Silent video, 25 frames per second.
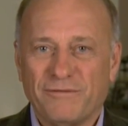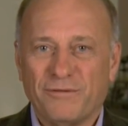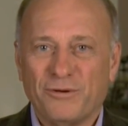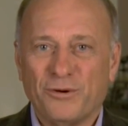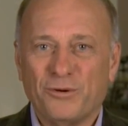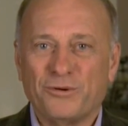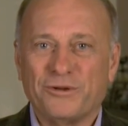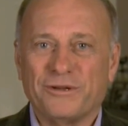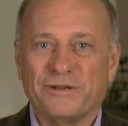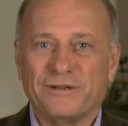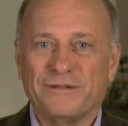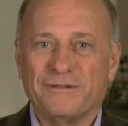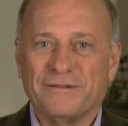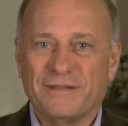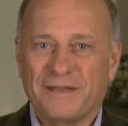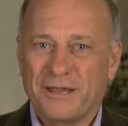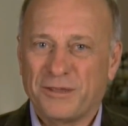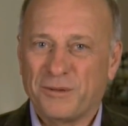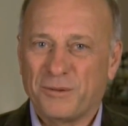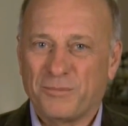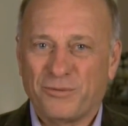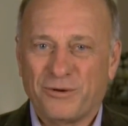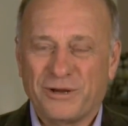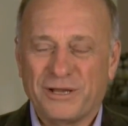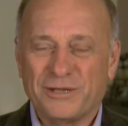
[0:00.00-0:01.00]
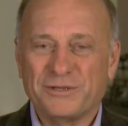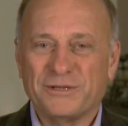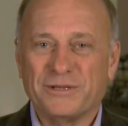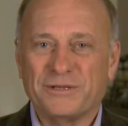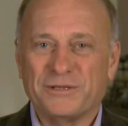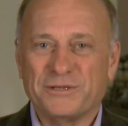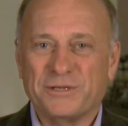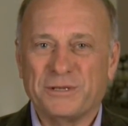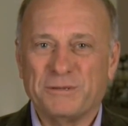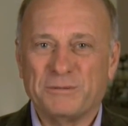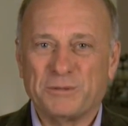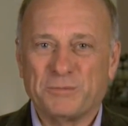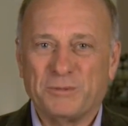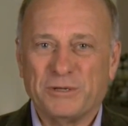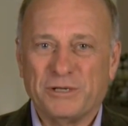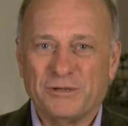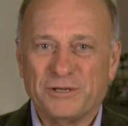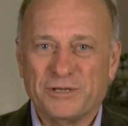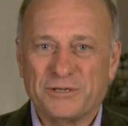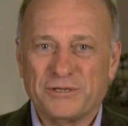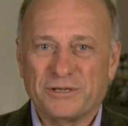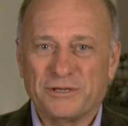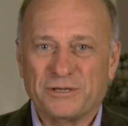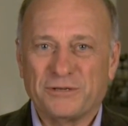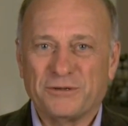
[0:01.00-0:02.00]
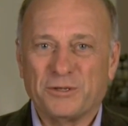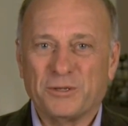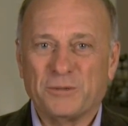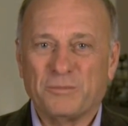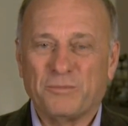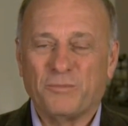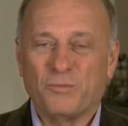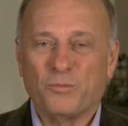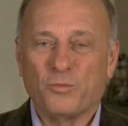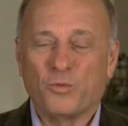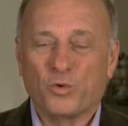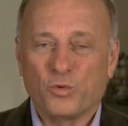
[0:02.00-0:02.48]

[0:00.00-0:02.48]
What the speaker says: voted, and the president seems to be listening to